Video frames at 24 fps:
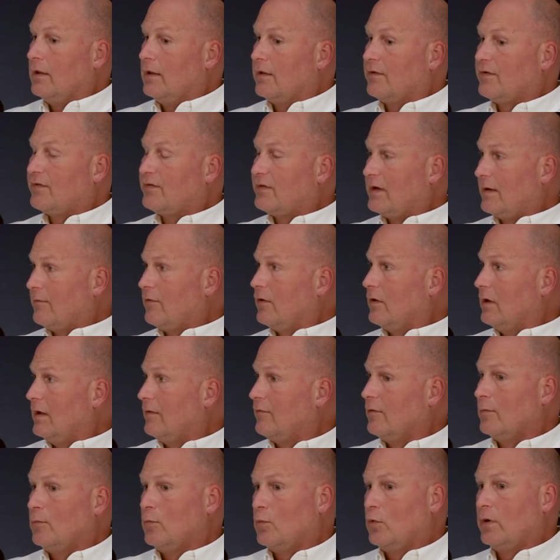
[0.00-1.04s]
Several
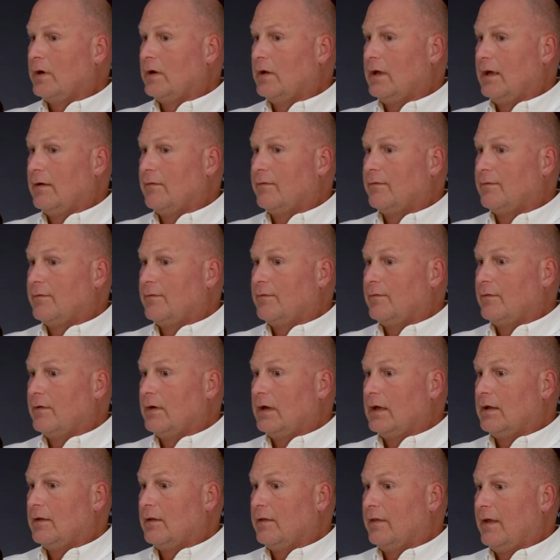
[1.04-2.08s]
of them would have...
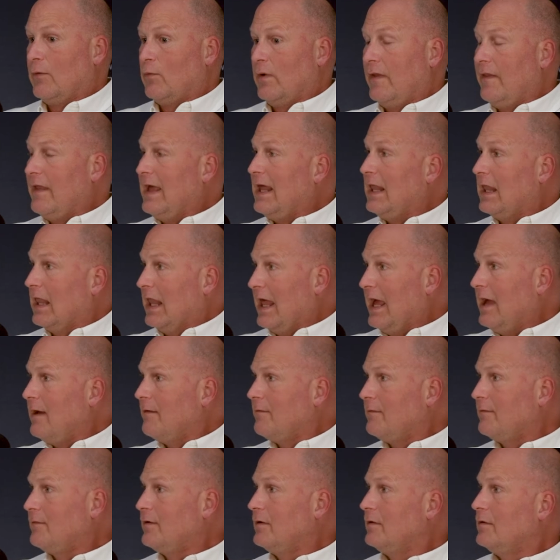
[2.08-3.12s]
that when they
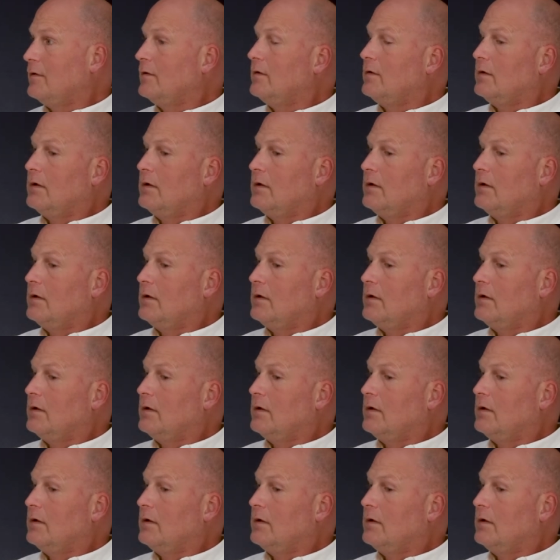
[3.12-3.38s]
left,